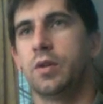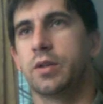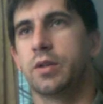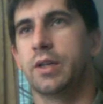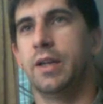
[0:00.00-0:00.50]

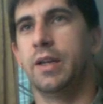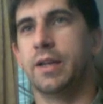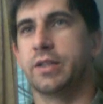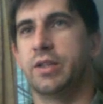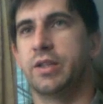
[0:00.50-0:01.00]
get
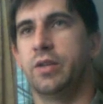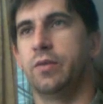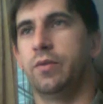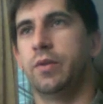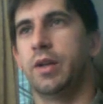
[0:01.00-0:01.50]
next
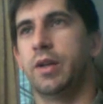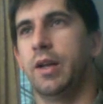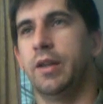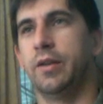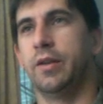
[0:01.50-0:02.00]
node,
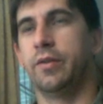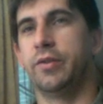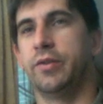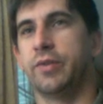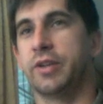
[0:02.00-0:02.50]
and then the
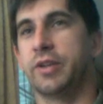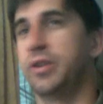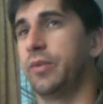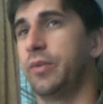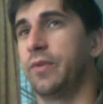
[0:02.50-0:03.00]
direction
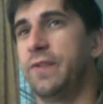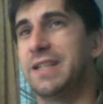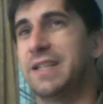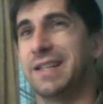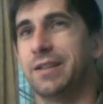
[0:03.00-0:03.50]
that we're
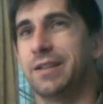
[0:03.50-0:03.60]
facing.